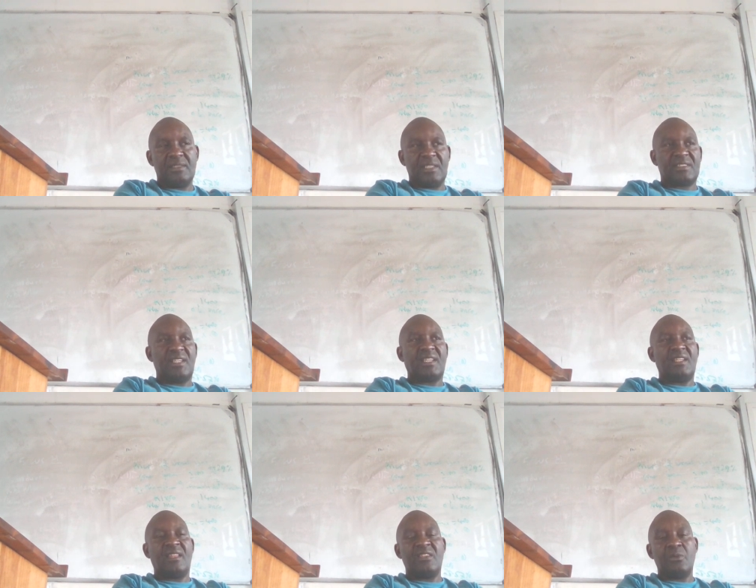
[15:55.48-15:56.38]
Just like
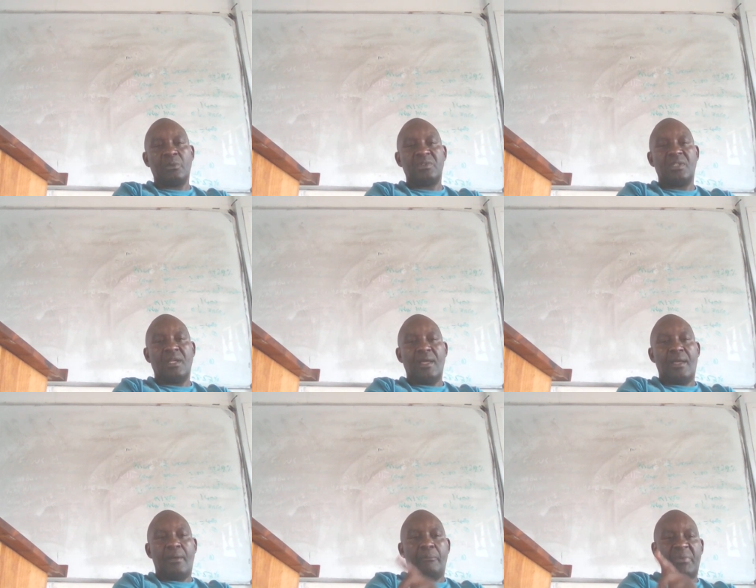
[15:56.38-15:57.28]
in other news,
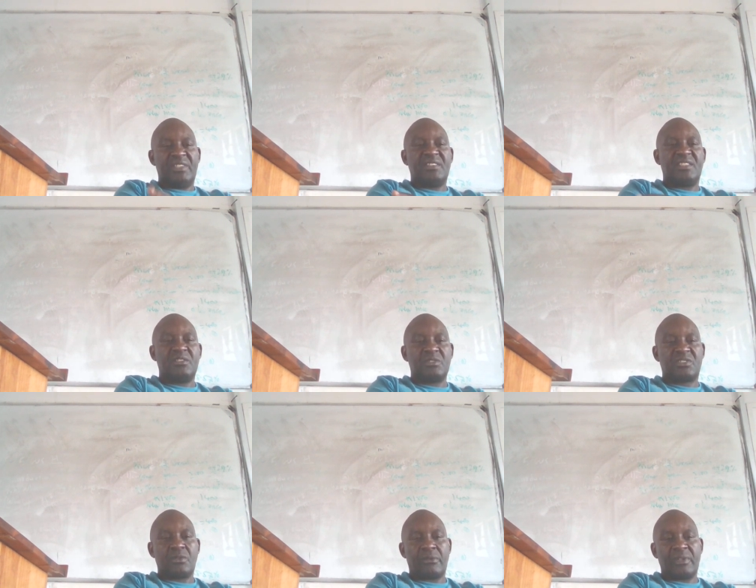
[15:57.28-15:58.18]
business
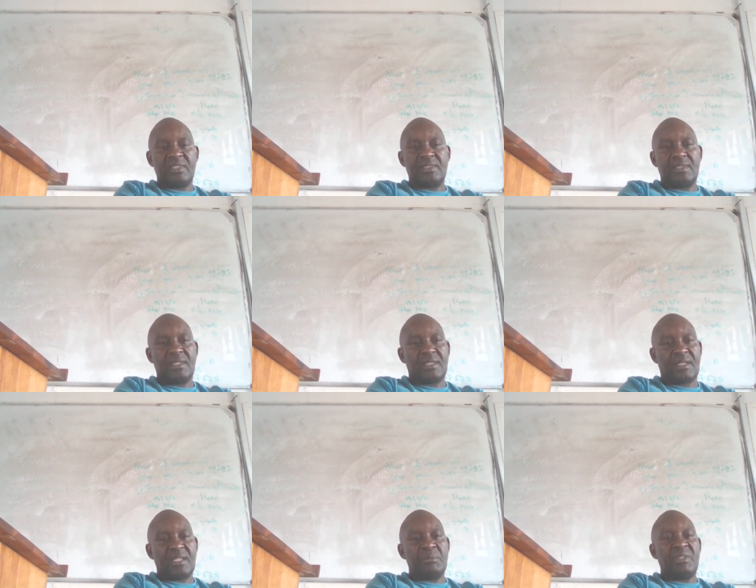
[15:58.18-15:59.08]
news stories
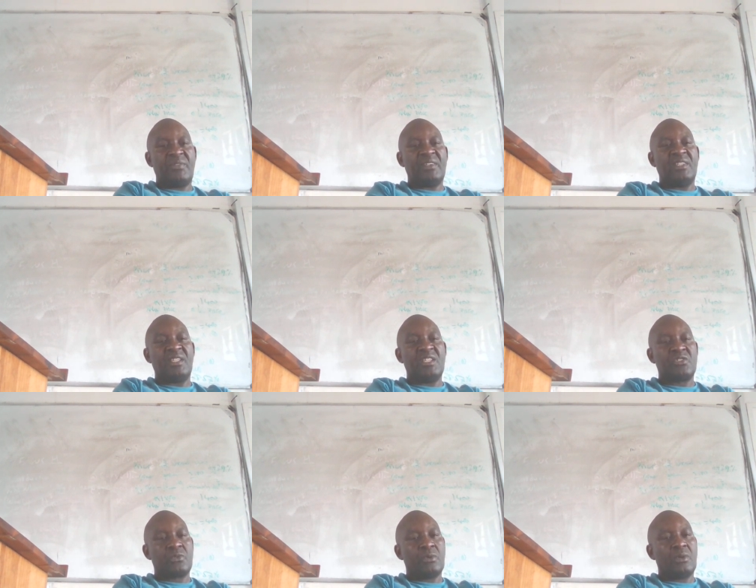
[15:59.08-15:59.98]
can be divided
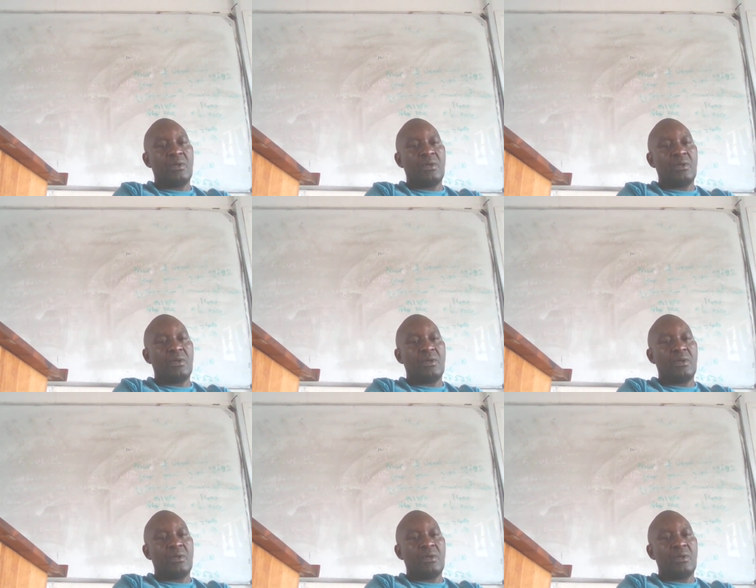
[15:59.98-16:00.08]
into